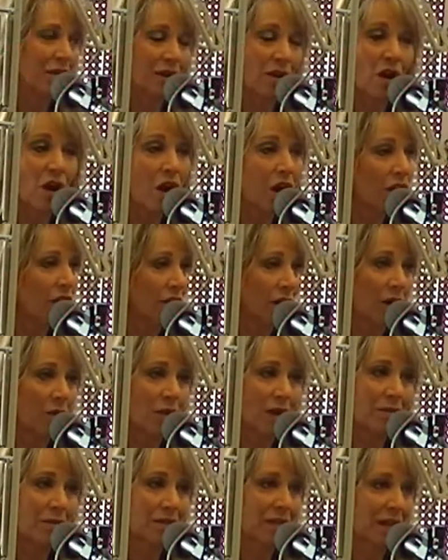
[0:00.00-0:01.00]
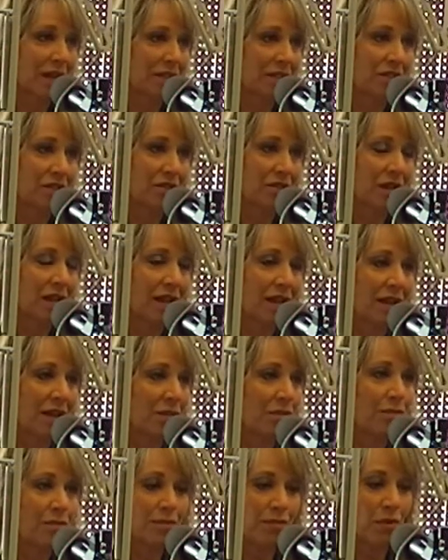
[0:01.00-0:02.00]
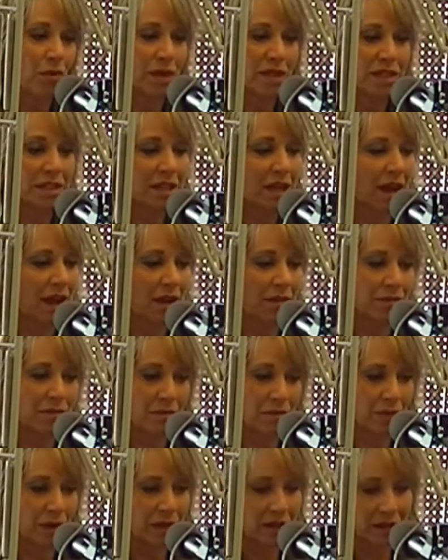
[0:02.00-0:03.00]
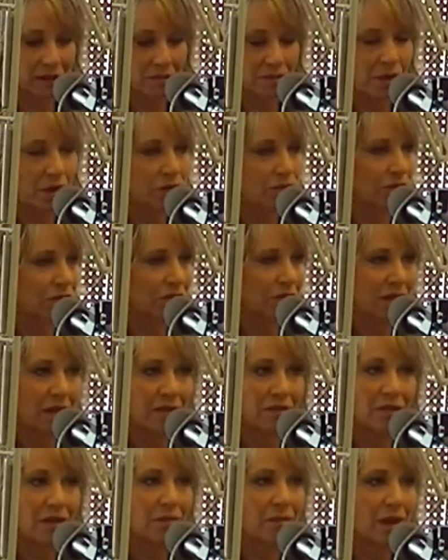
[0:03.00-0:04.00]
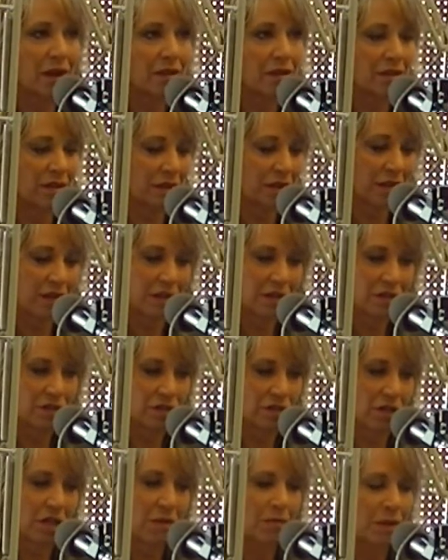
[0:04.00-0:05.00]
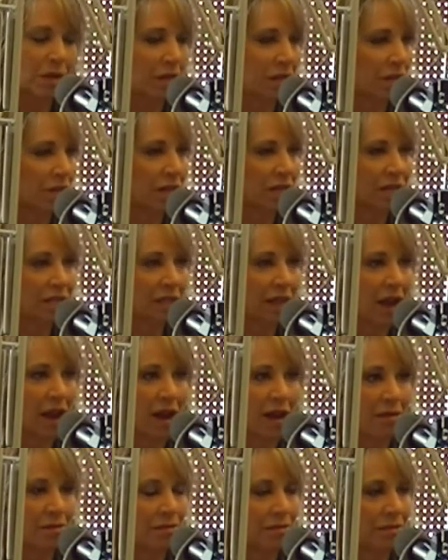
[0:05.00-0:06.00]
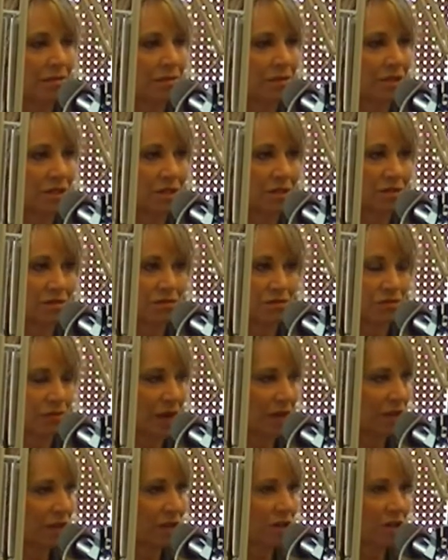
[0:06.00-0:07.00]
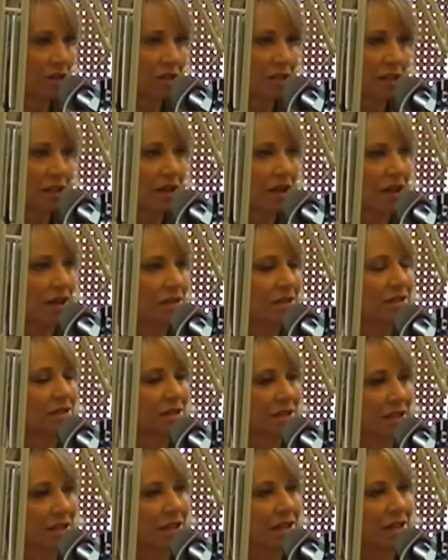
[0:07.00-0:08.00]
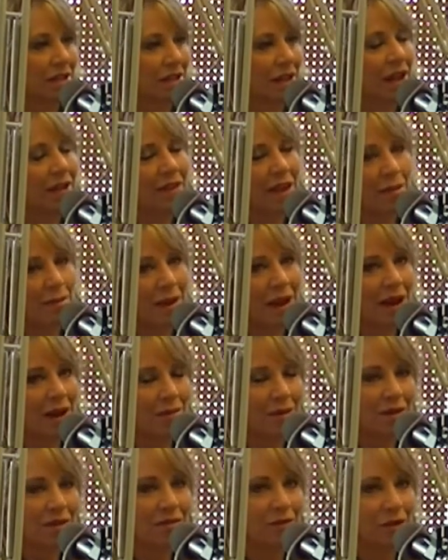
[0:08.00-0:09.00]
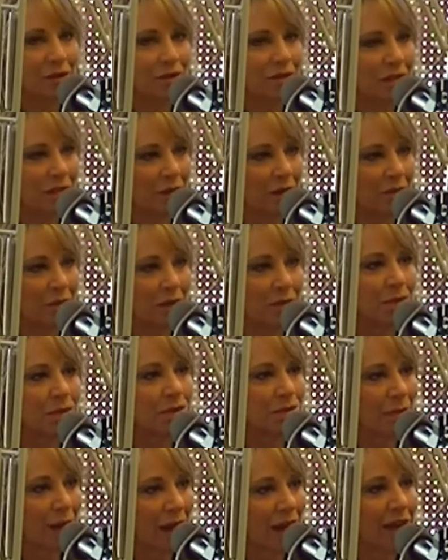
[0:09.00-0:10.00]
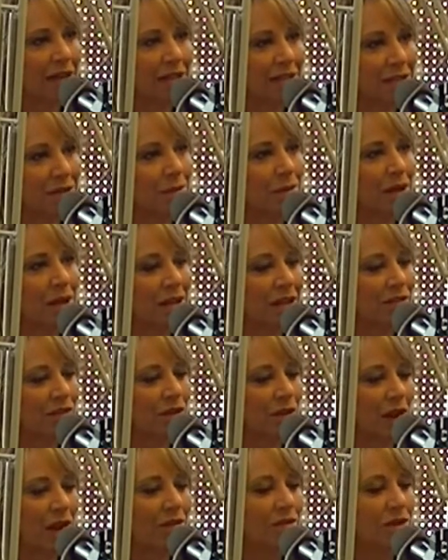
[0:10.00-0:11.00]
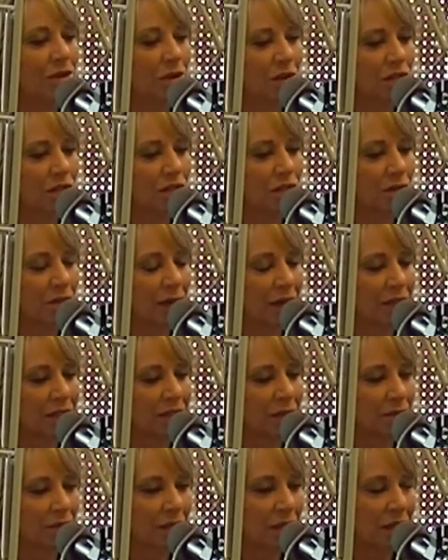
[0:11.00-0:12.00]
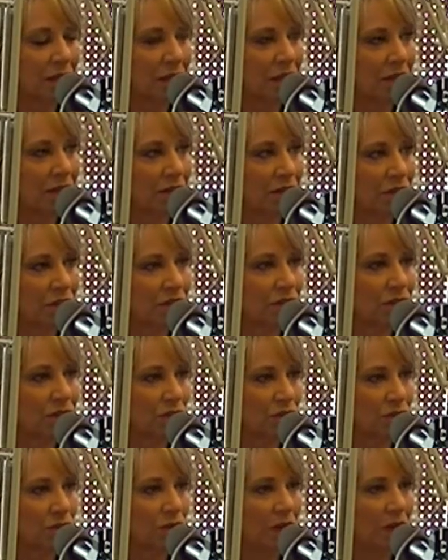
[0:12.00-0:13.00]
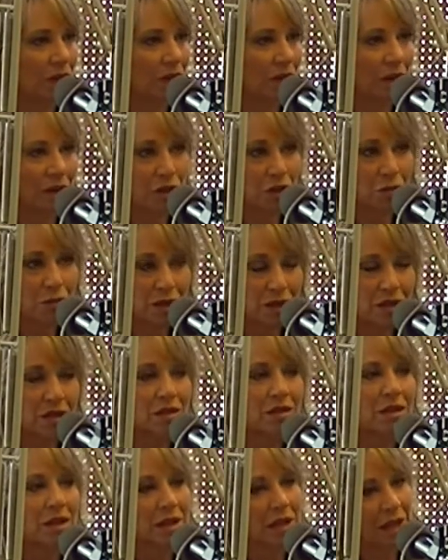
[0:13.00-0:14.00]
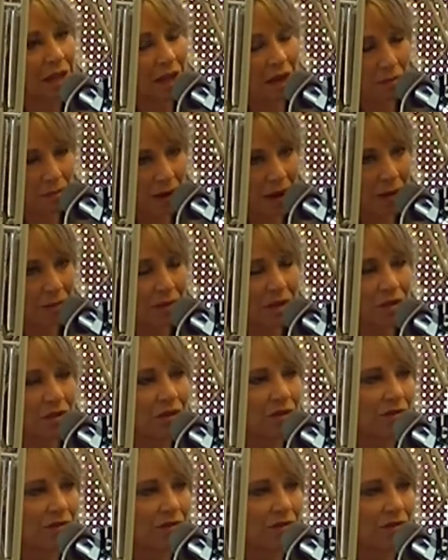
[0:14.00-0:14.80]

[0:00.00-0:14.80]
they're all on our website too. At any point in time, Raylan posts every month. She'll keep a year at a time, just right there to click on. Mm-hmm. And that may not be the first thing on people's minds, but if you have a question about something that you're concerned with on your bill, it might be you